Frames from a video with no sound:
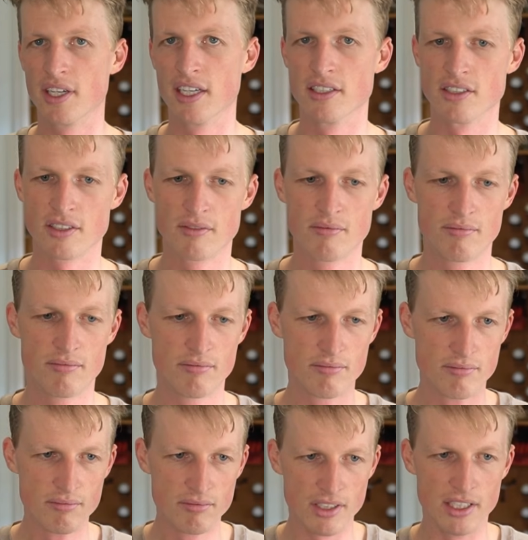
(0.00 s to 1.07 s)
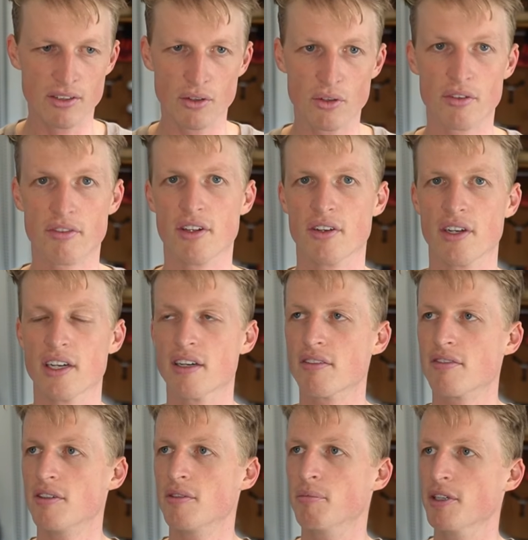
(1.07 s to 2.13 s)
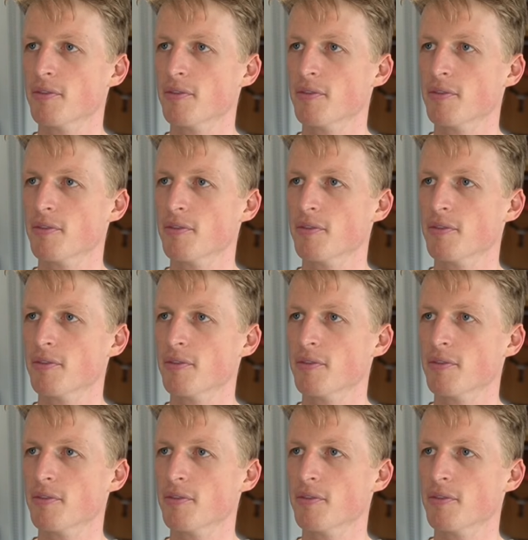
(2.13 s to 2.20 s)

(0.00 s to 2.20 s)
that I just didn't look for long enough.